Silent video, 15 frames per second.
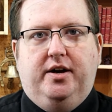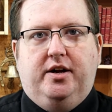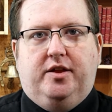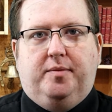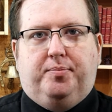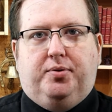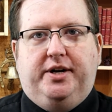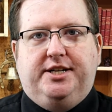The
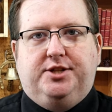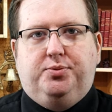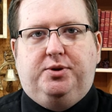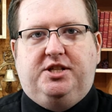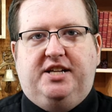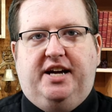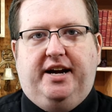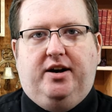priest would
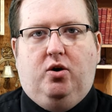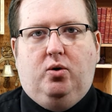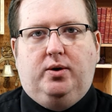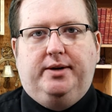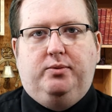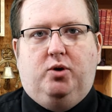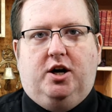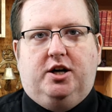take holy
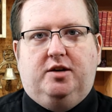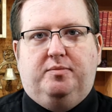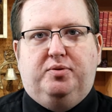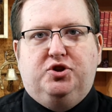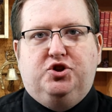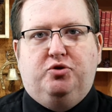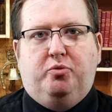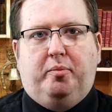water,
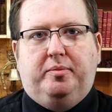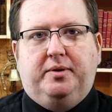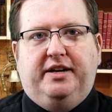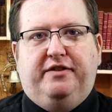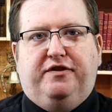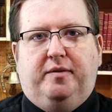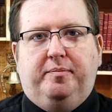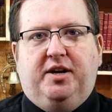presumably
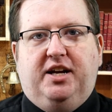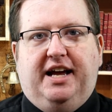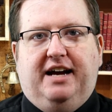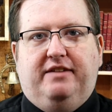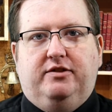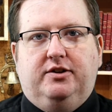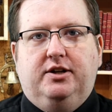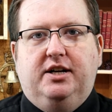from the
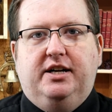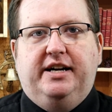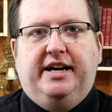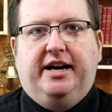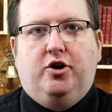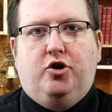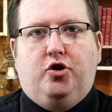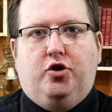laver,
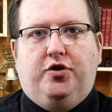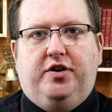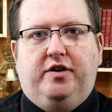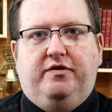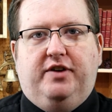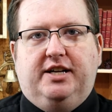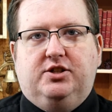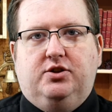in an earthen
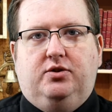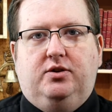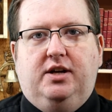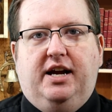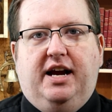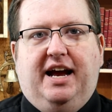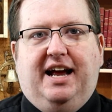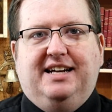vessel,
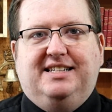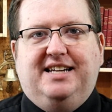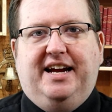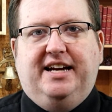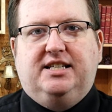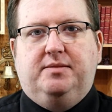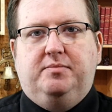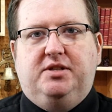and take
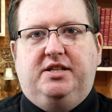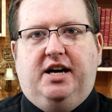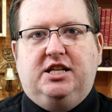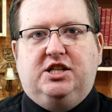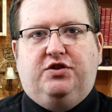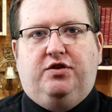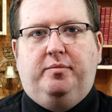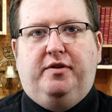some
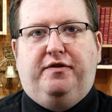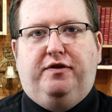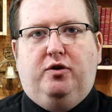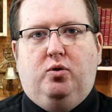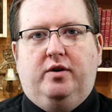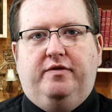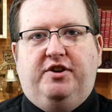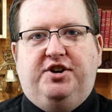dust from the
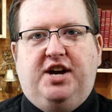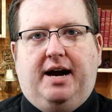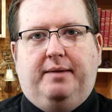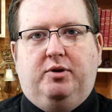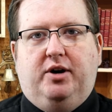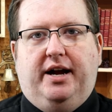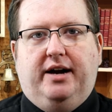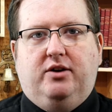floor of the
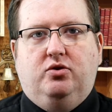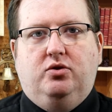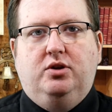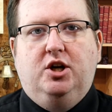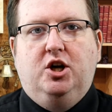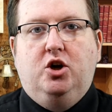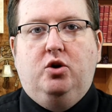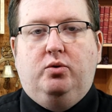tabernacle,
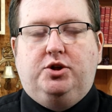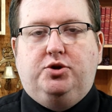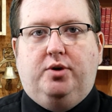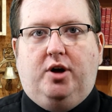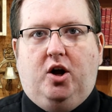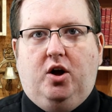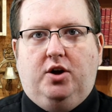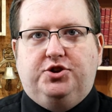which would
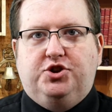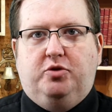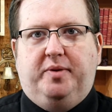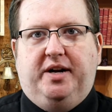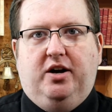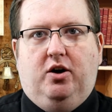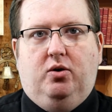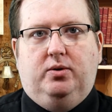also be
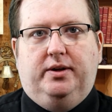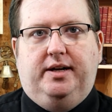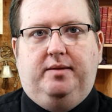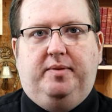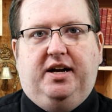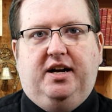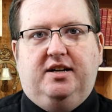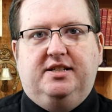holy
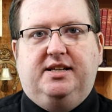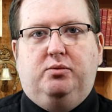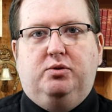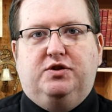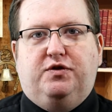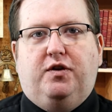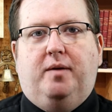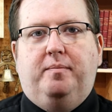because it was
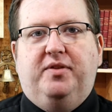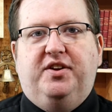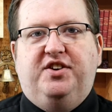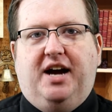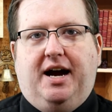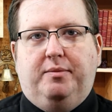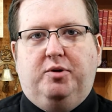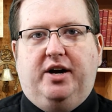from the
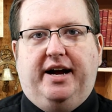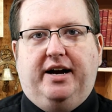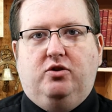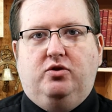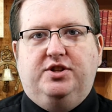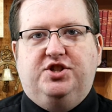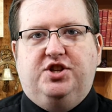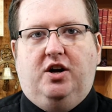tabernacle
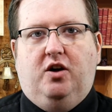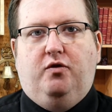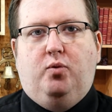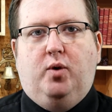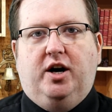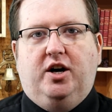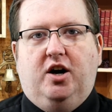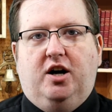itself
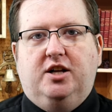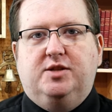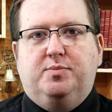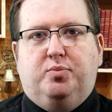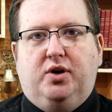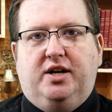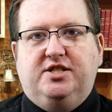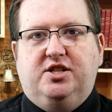where God's
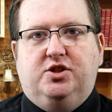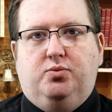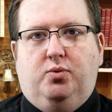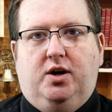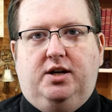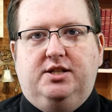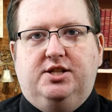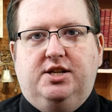presence
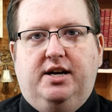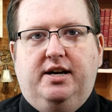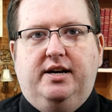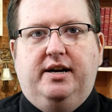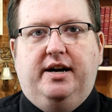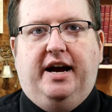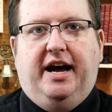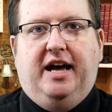was,
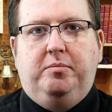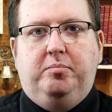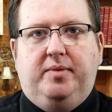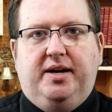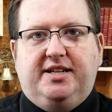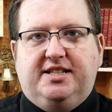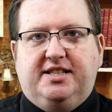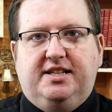and
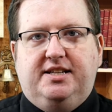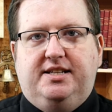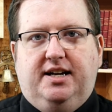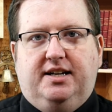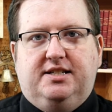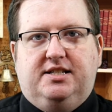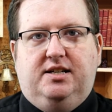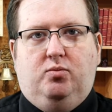mix the
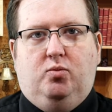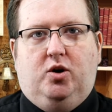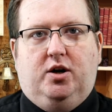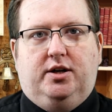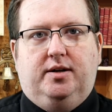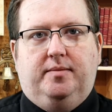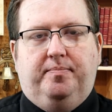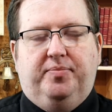dust in
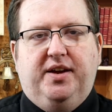water.